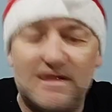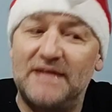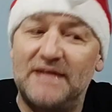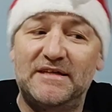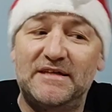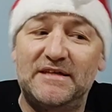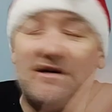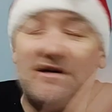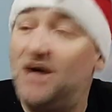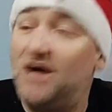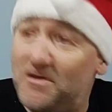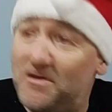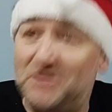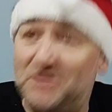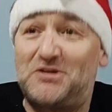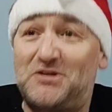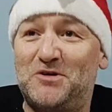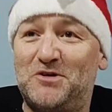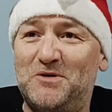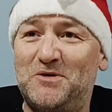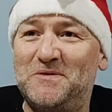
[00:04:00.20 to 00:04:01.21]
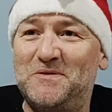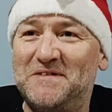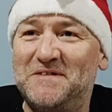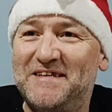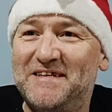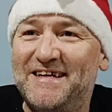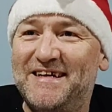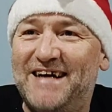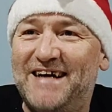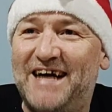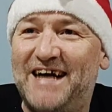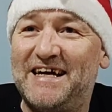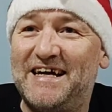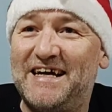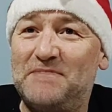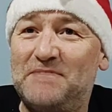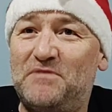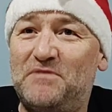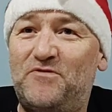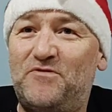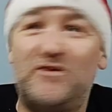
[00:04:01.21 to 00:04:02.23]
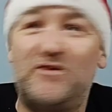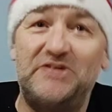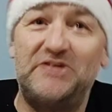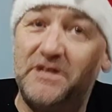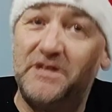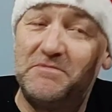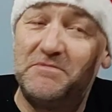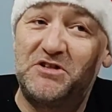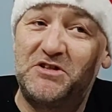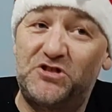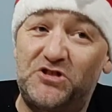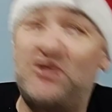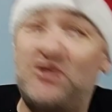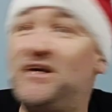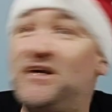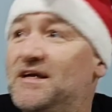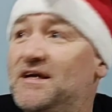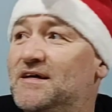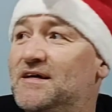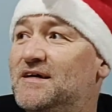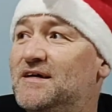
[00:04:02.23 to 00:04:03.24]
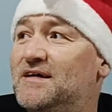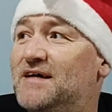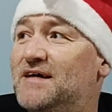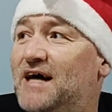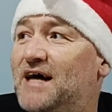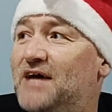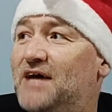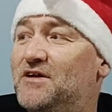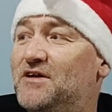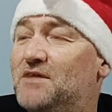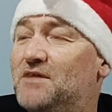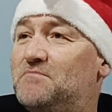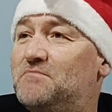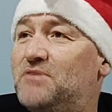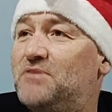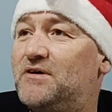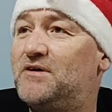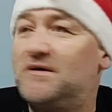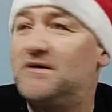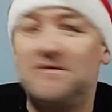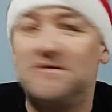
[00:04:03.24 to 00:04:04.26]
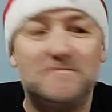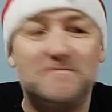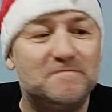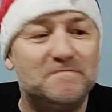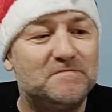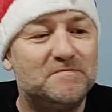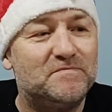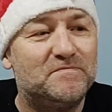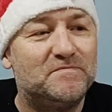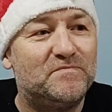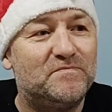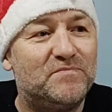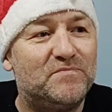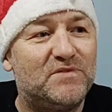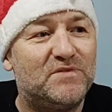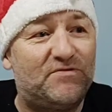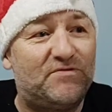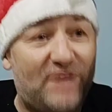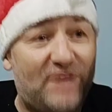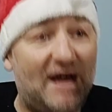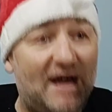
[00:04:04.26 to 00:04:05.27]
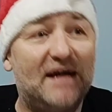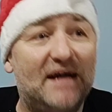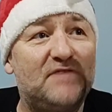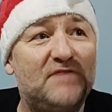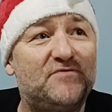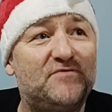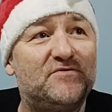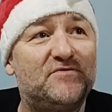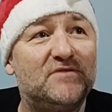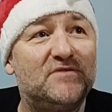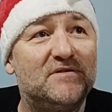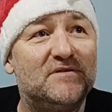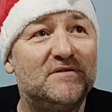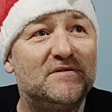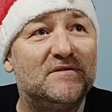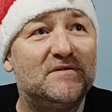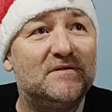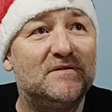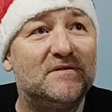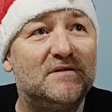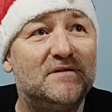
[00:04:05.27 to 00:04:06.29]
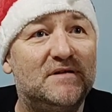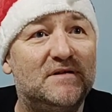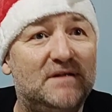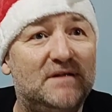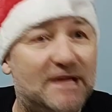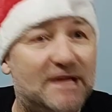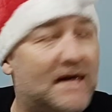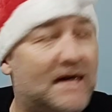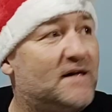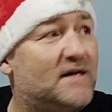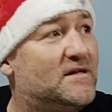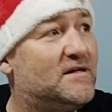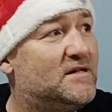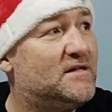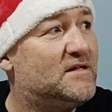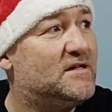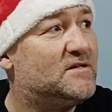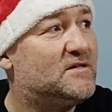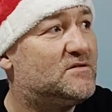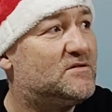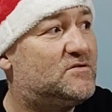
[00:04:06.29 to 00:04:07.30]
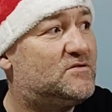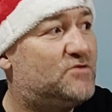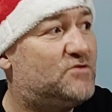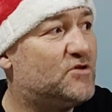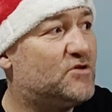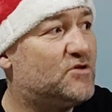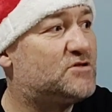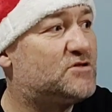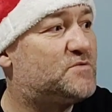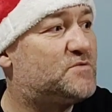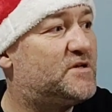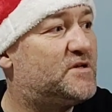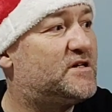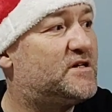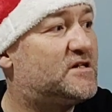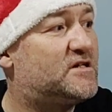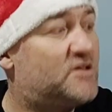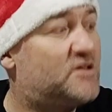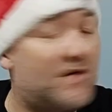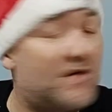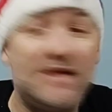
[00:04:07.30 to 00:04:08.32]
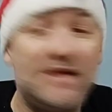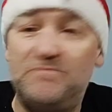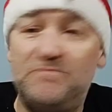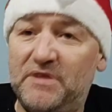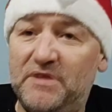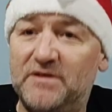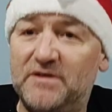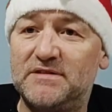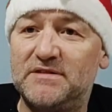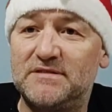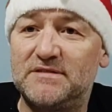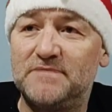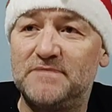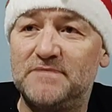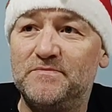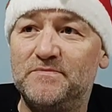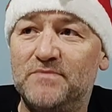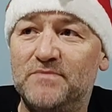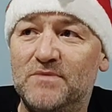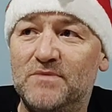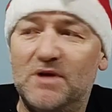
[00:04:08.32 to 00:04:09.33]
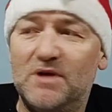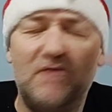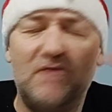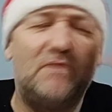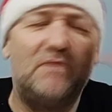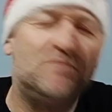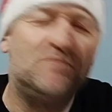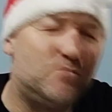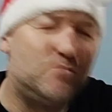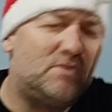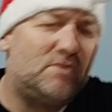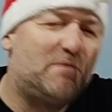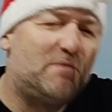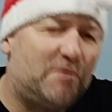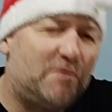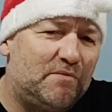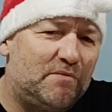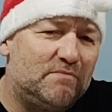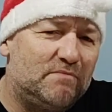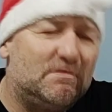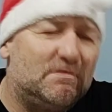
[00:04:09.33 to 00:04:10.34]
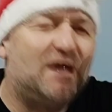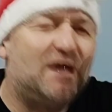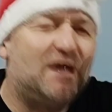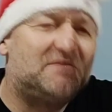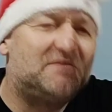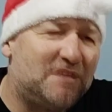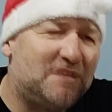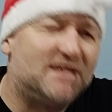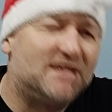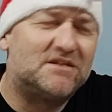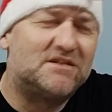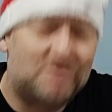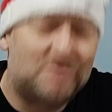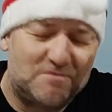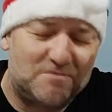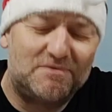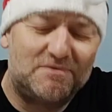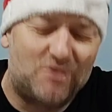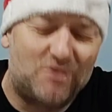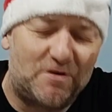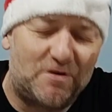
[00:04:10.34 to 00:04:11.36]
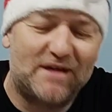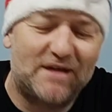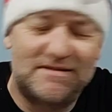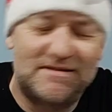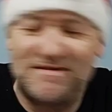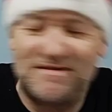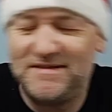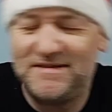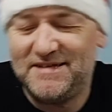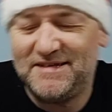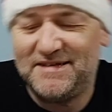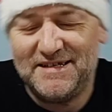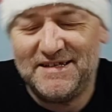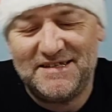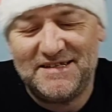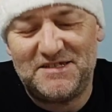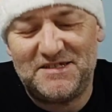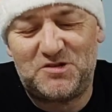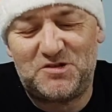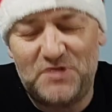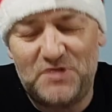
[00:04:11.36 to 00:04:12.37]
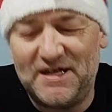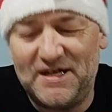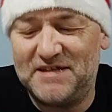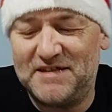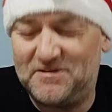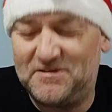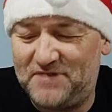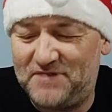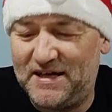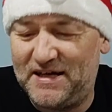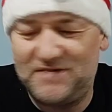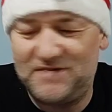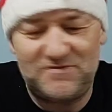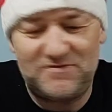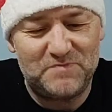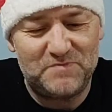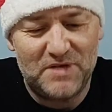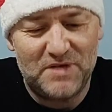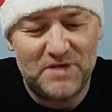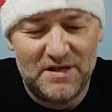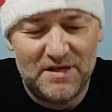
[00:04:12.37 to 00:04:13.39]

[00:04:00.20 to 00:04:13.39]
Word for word: like the other two I had before, the number three and number five. Yeah, those were great beers if I'm remember, I think it's correct, the three and the five.